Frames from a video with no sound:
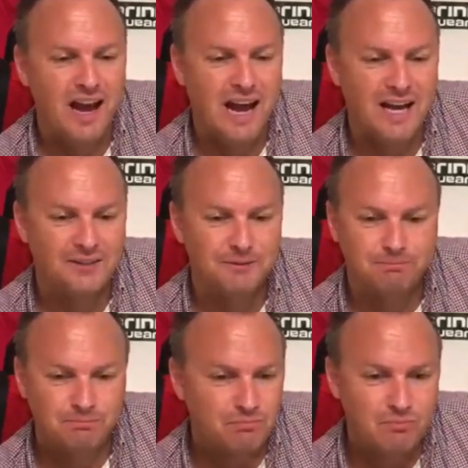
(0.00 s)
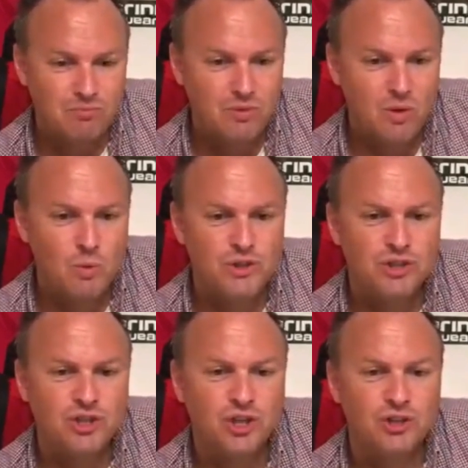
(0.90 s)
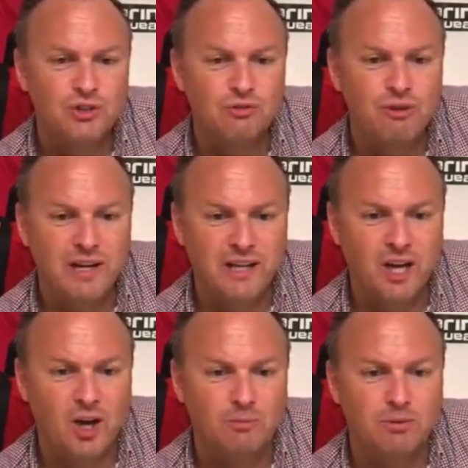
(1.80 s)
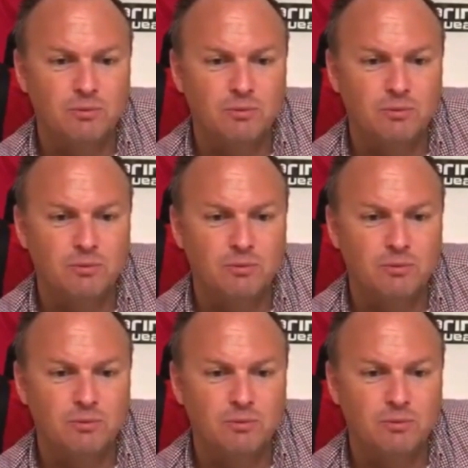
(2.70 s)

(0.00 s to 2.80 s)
and we just couldn't really cope.